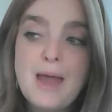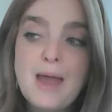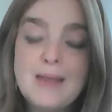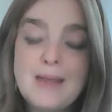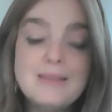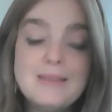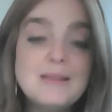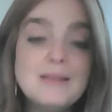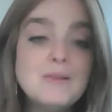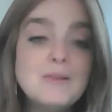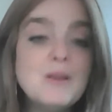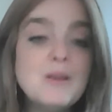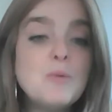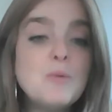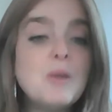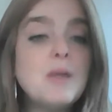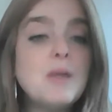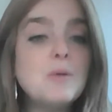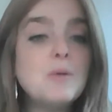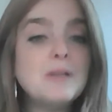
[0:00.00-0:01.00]
And
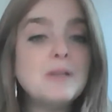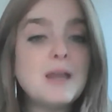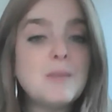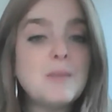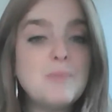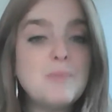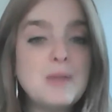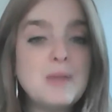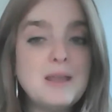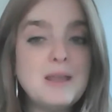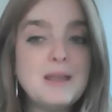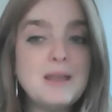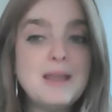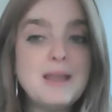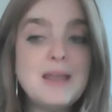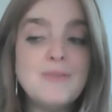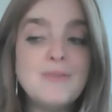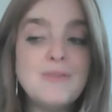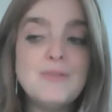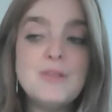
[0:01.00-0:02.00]
it, he will let it be,
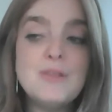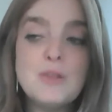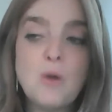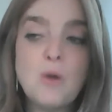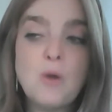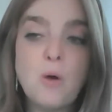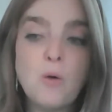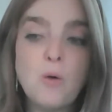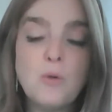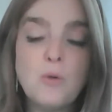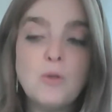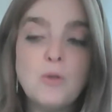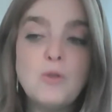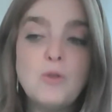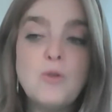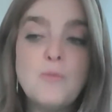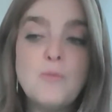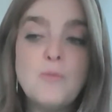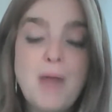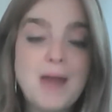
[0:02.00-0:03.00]
even though
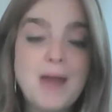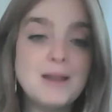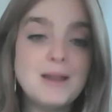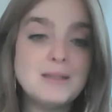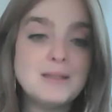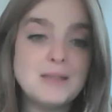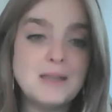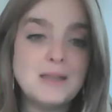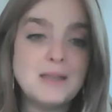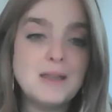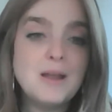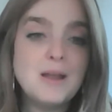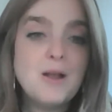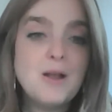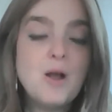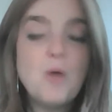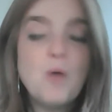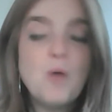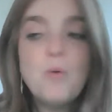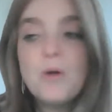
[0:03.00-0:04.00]
humanity
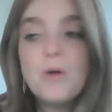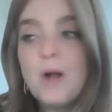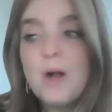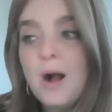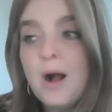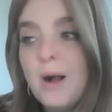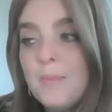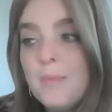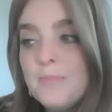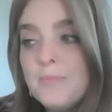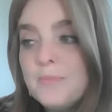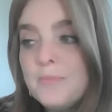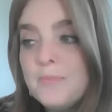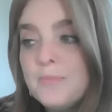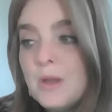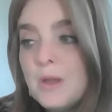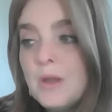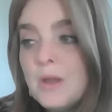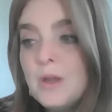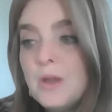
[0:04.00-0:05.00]
will come
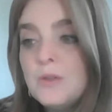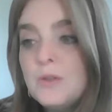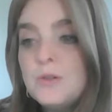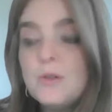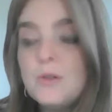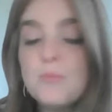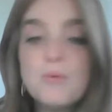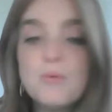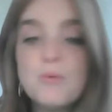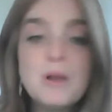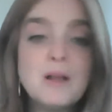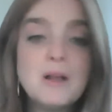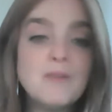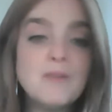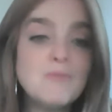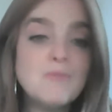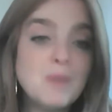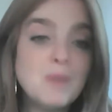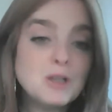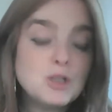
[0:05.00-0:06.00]
to the brink
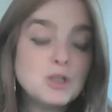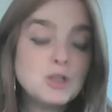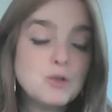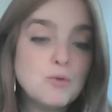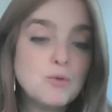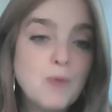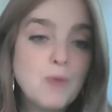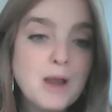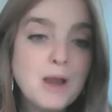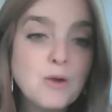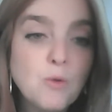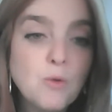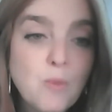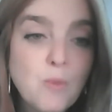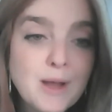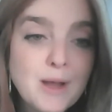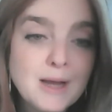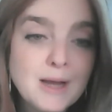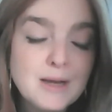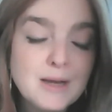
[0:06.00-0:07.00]
of much greater
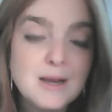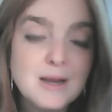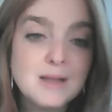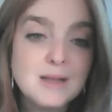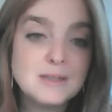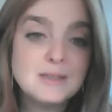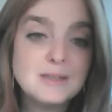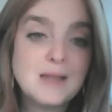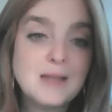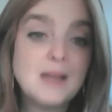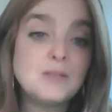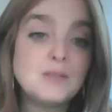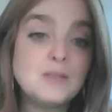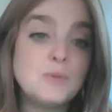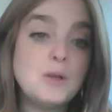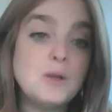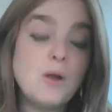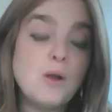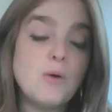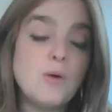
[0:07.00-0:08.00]
wickedness, as
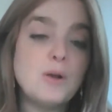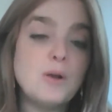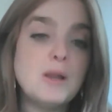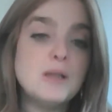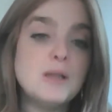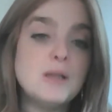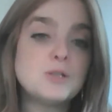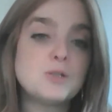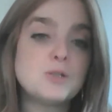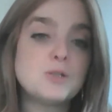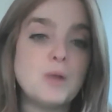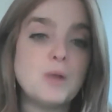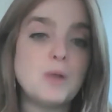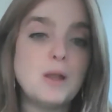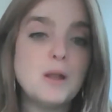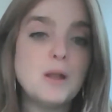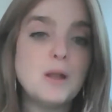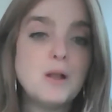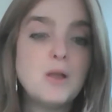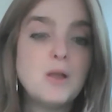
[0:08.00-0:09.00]
we know in
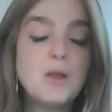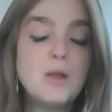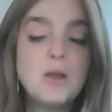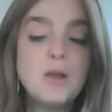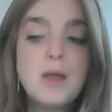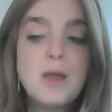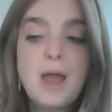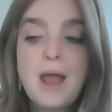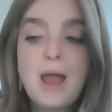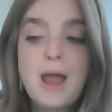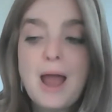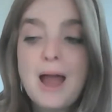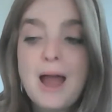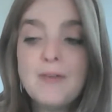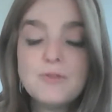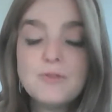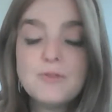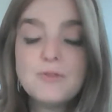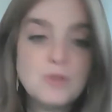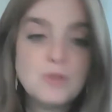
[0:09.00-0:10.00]
history,
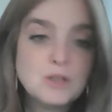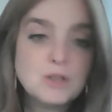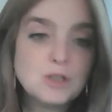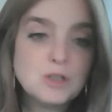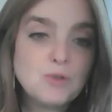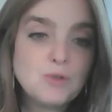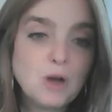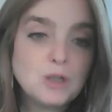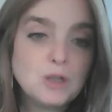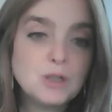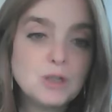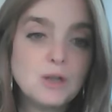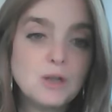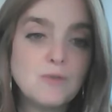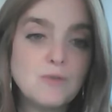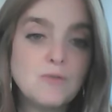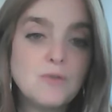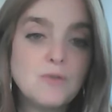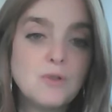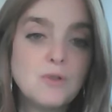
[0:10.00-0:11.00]
after the destruction
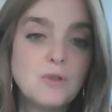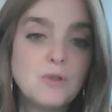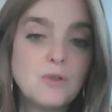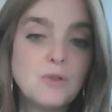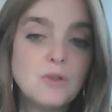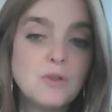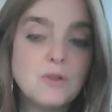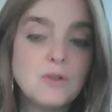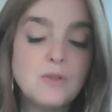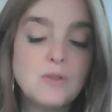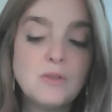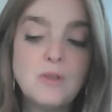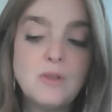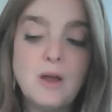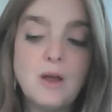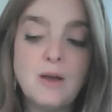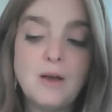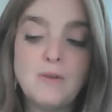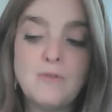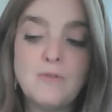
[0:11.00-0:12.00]
of the
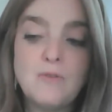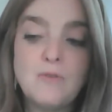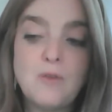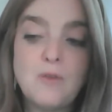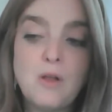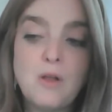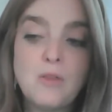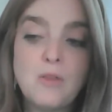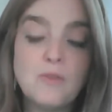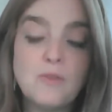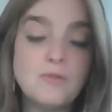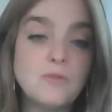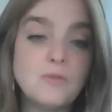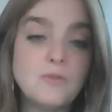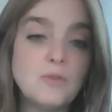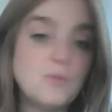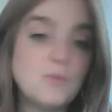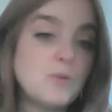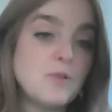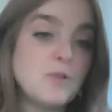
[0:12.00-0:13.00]
of the,
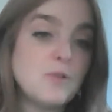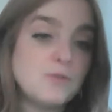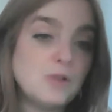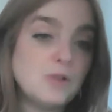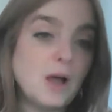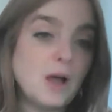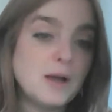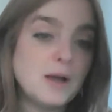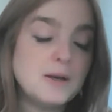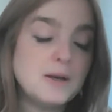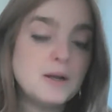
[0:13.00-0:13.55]
with the flood.